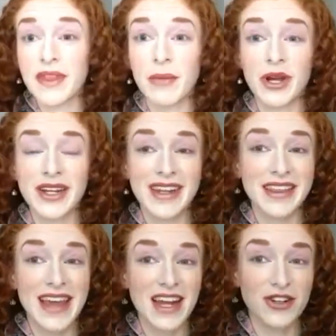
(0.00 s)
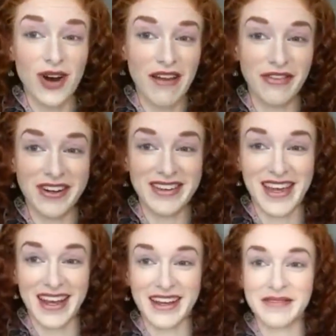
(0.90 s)
Then we're gonna let that dry for a
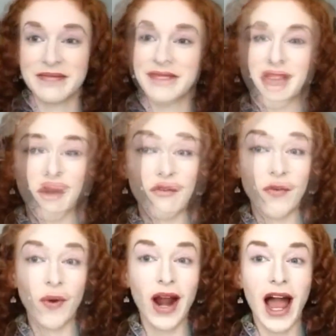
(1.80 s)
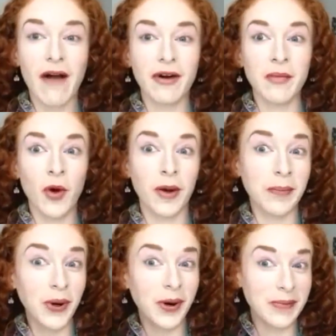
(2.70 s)
second. For our more
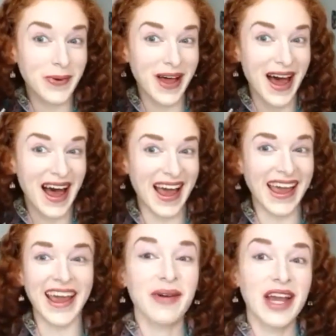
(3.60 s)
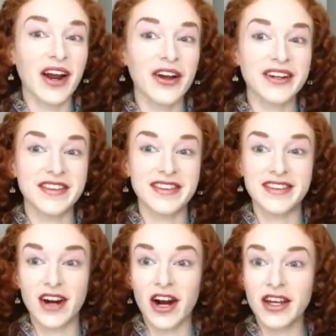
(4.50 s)
purple eye, we are going to
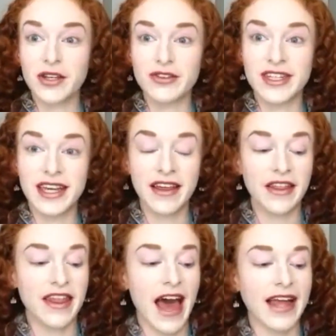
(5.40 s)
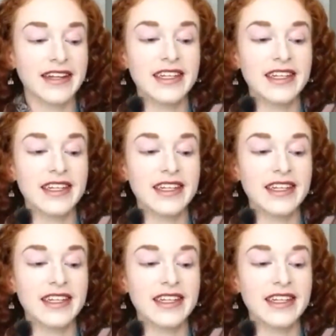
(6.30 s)
start using that